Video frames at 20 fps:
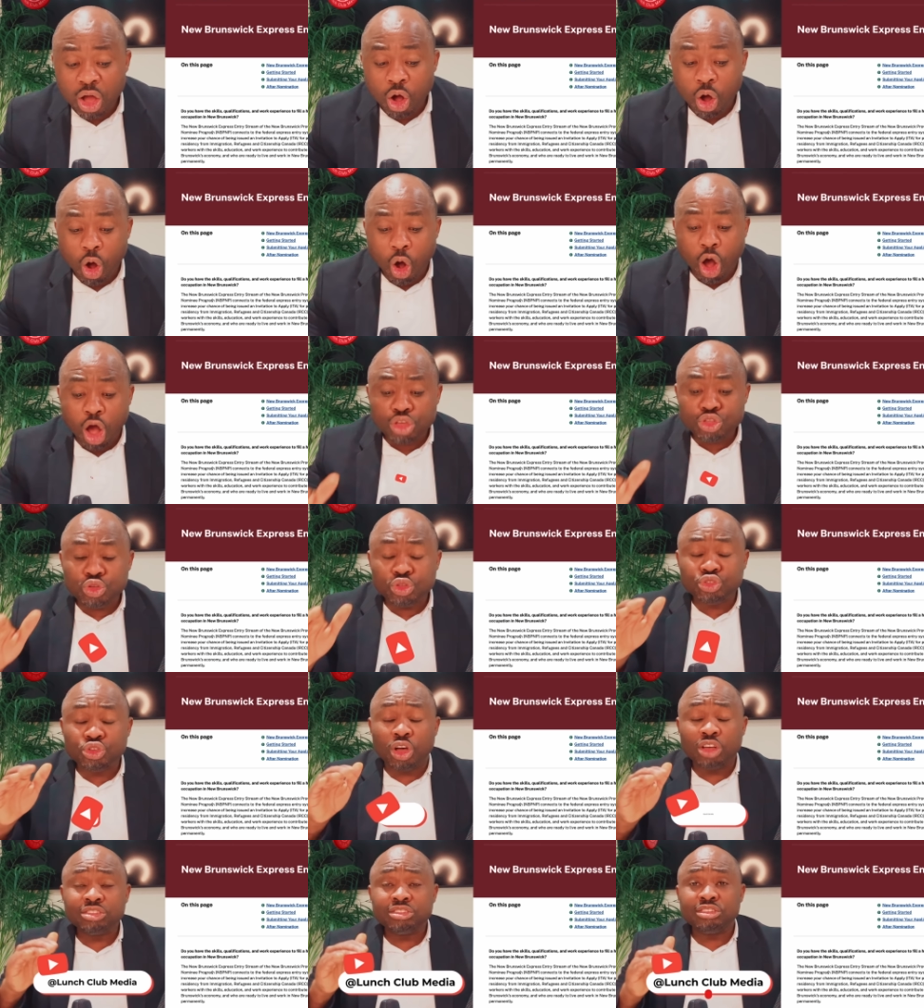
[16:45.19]
All you
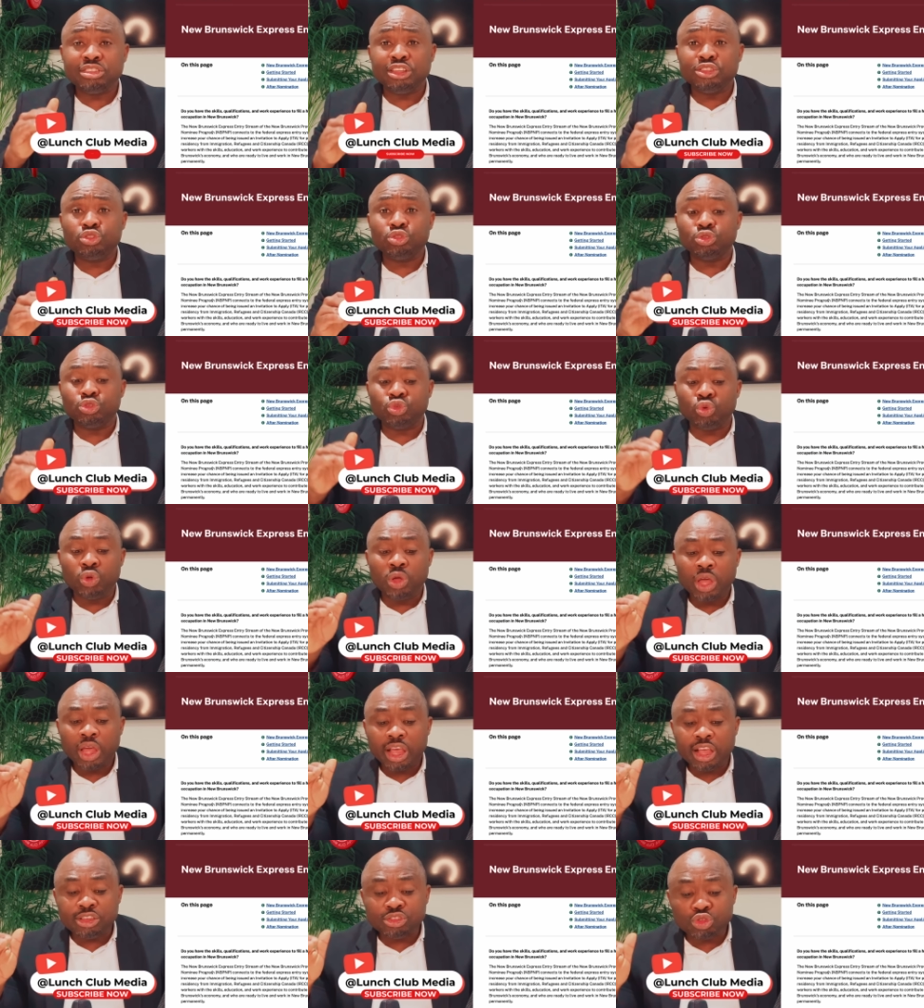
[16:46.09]
just need to do
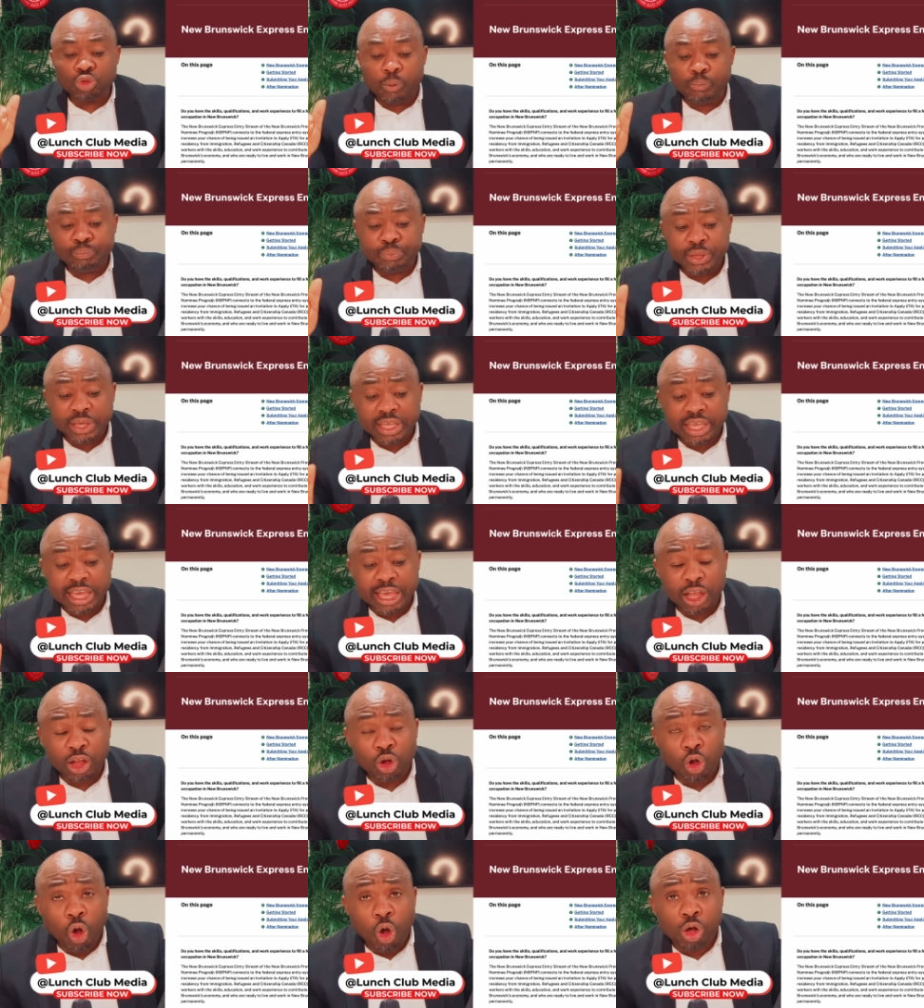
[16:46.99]
is to pick a
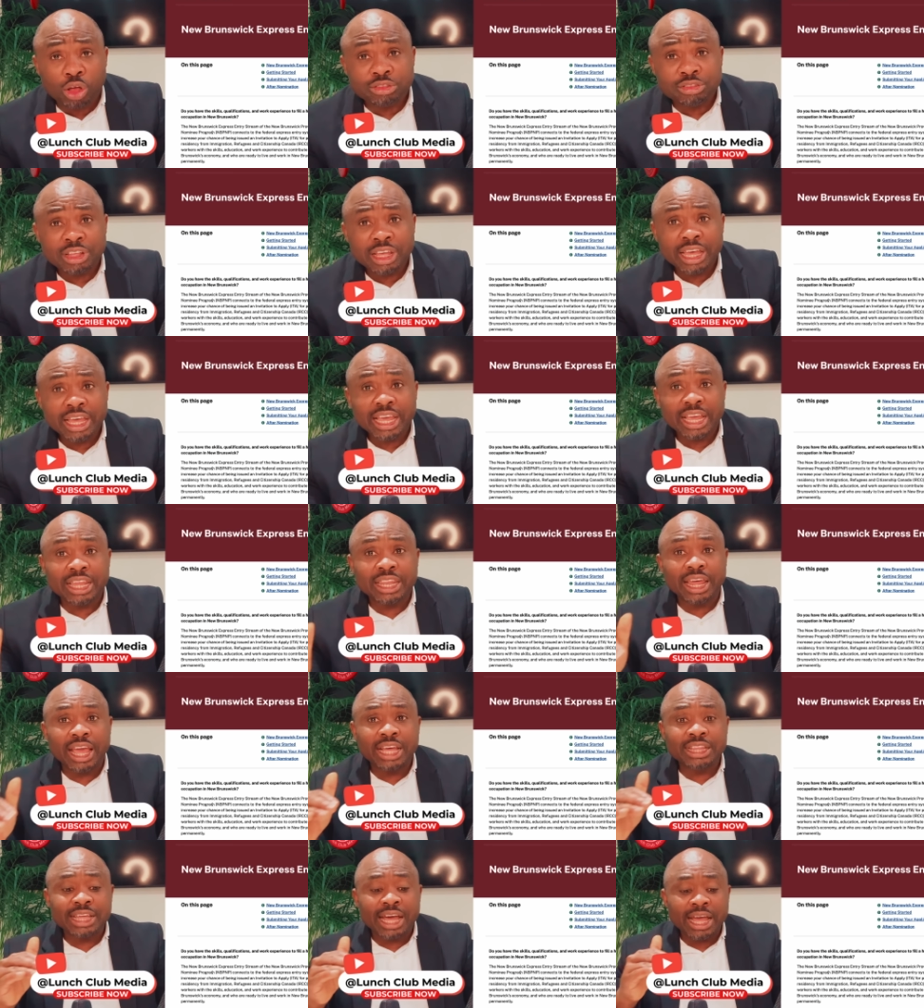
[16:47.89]
course in
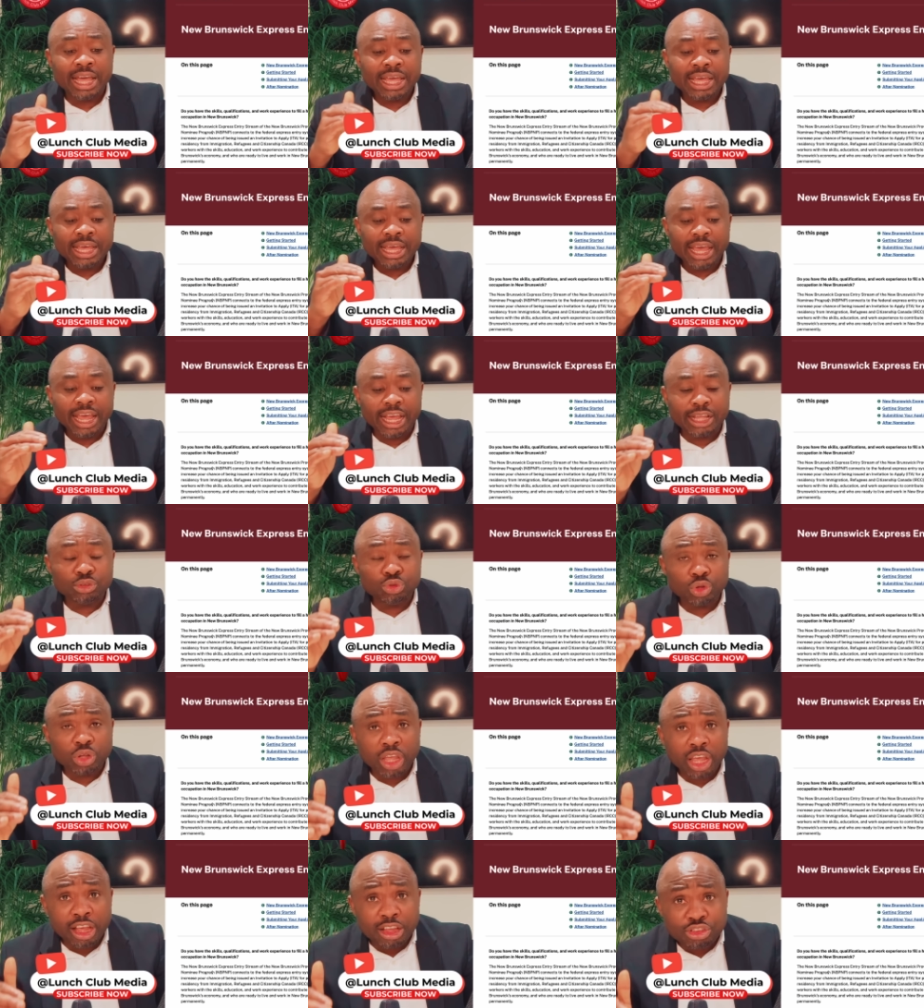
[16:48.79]
either
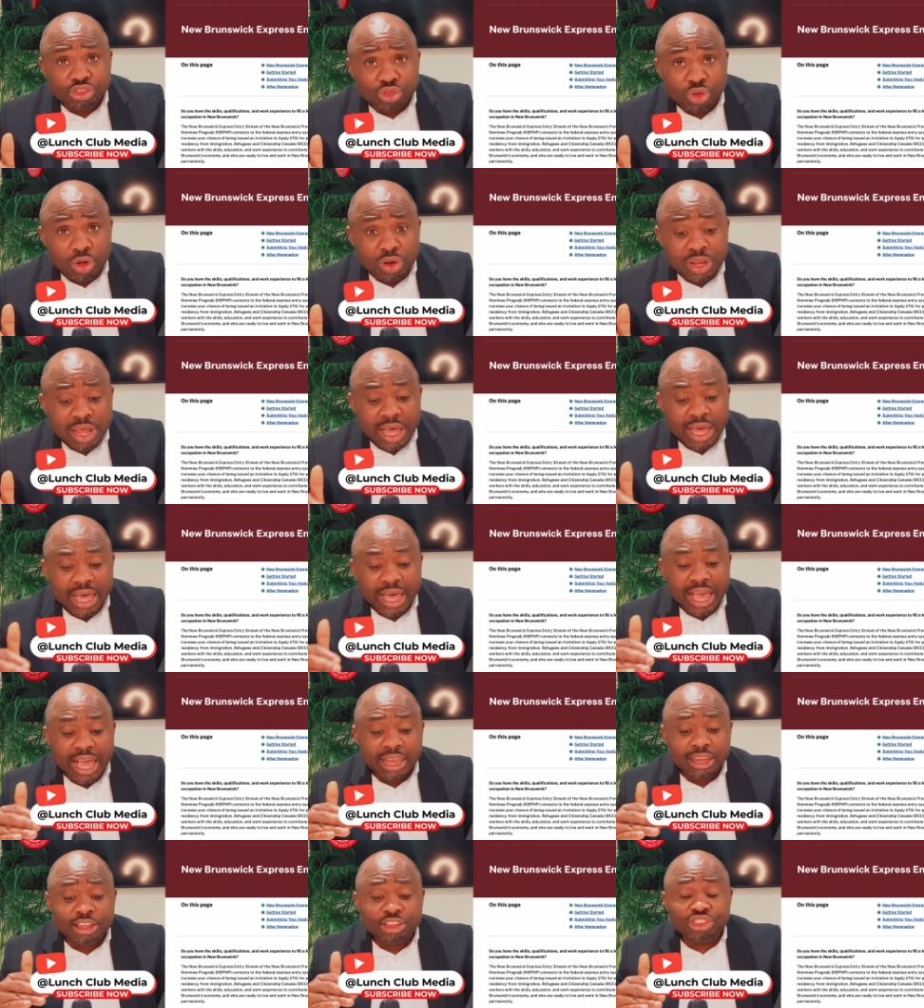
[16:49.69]
education,
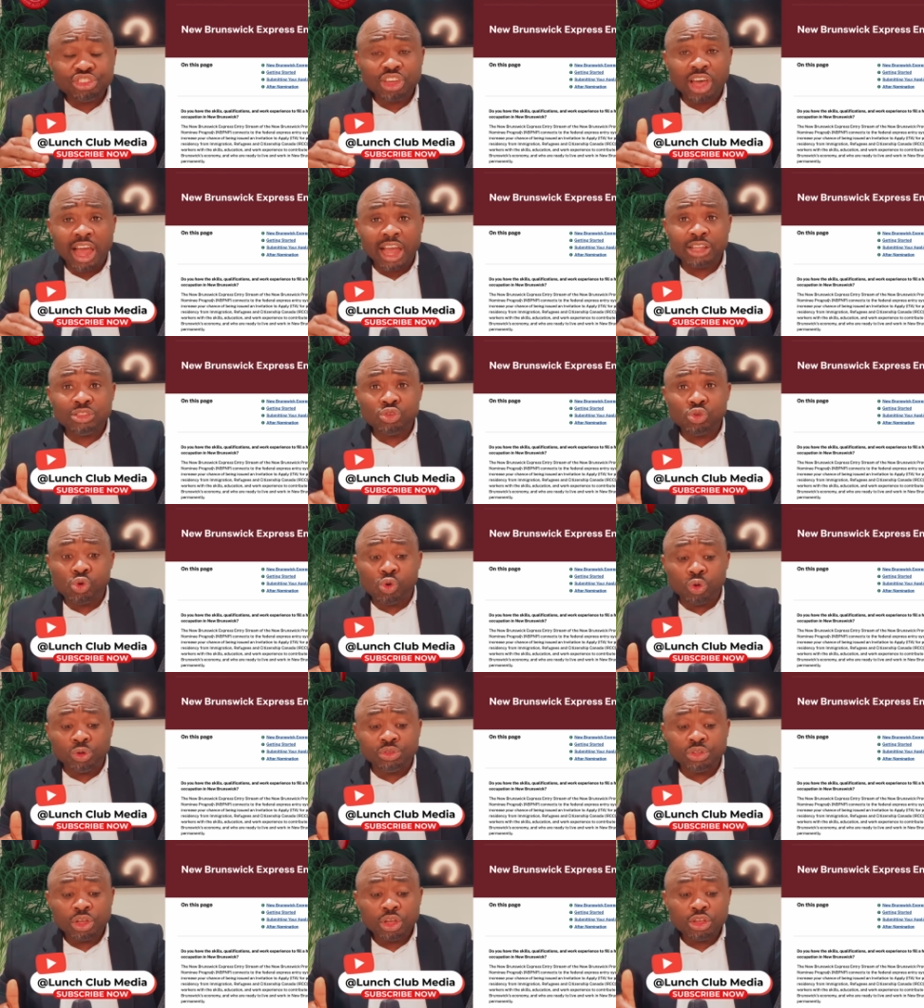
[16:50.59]
early
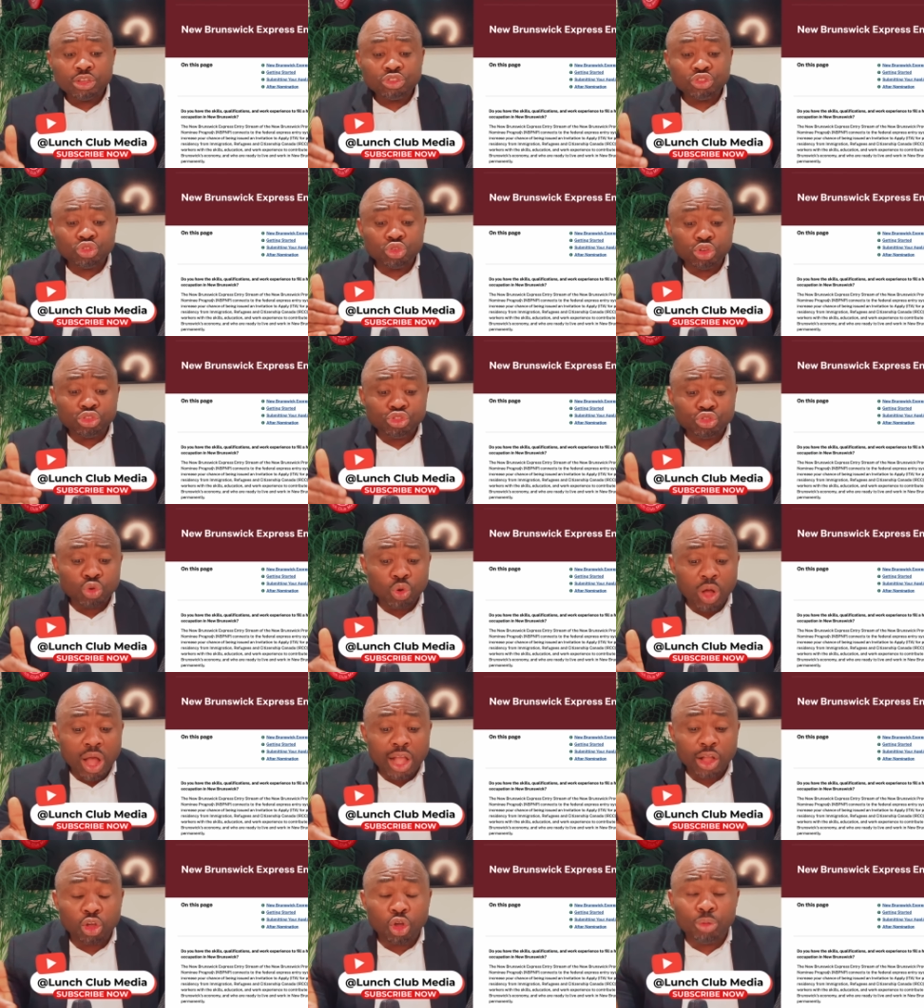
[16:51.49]
childhood, social
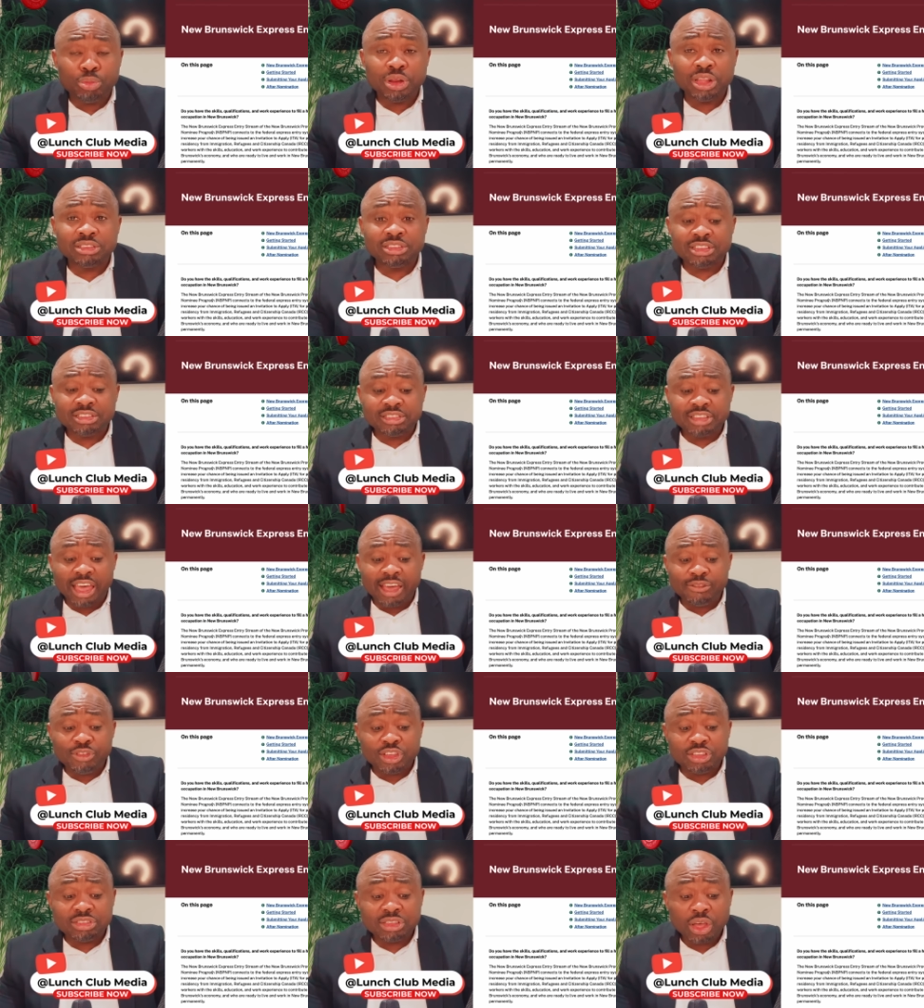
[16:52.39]
and community
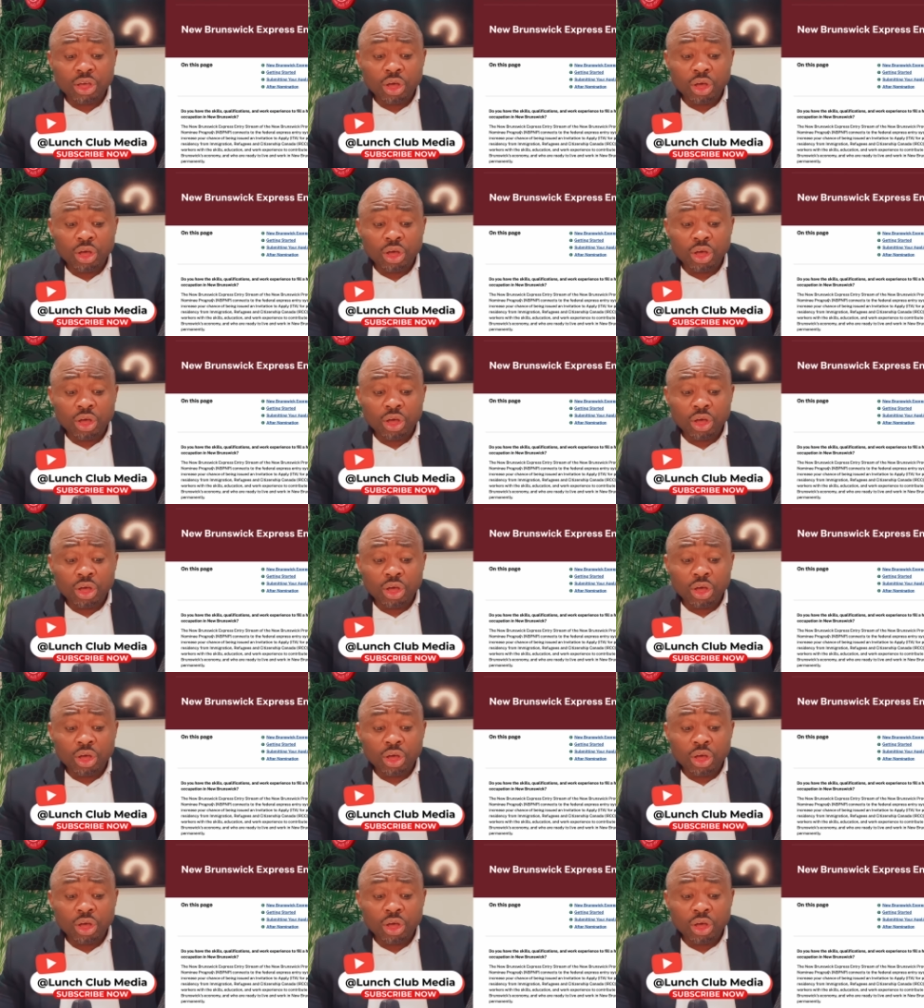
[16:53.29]
service,